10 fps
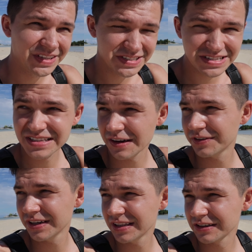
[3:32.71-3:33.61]
This is
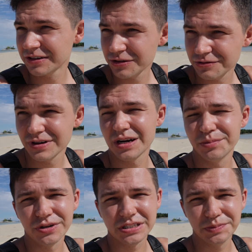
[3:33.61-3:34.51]
definitely an
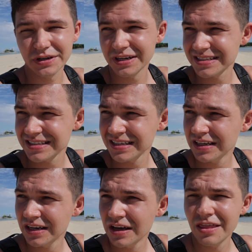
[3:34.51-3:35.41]
incredible experience.
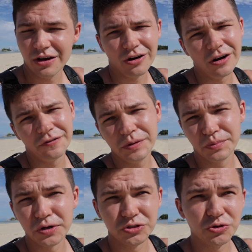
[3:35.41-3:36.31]
There are a few
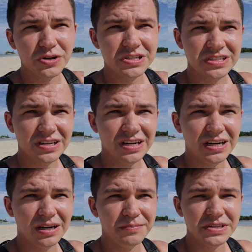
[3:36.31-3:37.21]
boat tours.
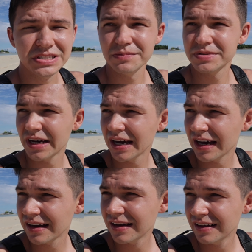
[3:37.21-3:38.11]
Um, it seems
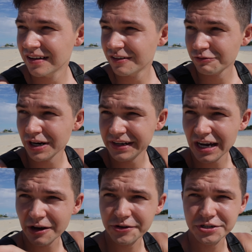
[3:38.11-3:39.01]
that right
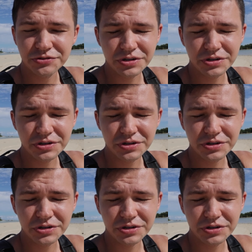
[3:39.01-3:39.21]
now there's